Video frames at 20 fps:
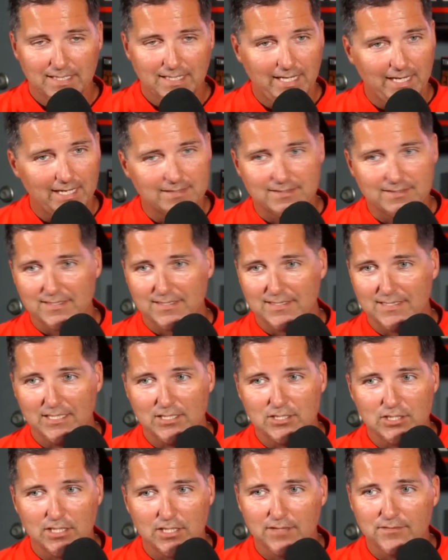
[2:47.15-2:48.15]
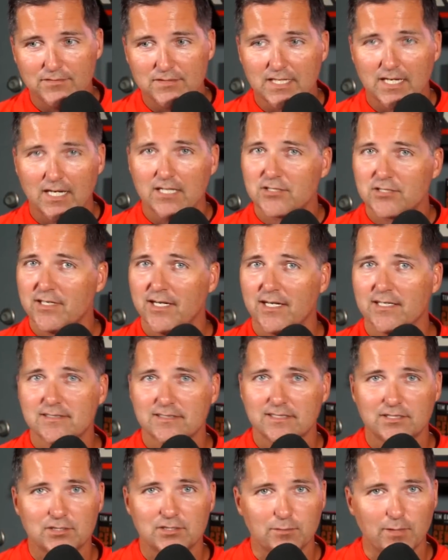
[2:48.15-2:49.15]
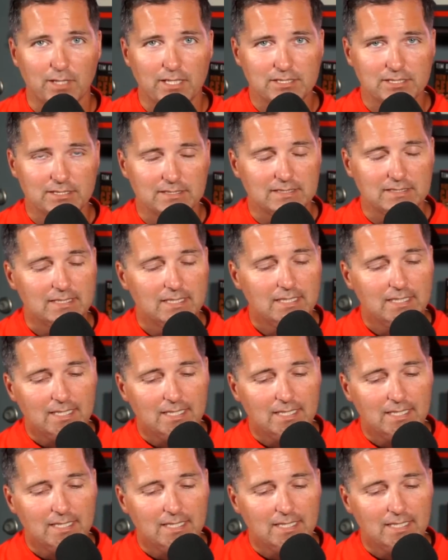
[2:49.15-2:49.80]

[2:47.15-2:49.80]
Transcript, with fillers: Kansas City Chiefs contract situation,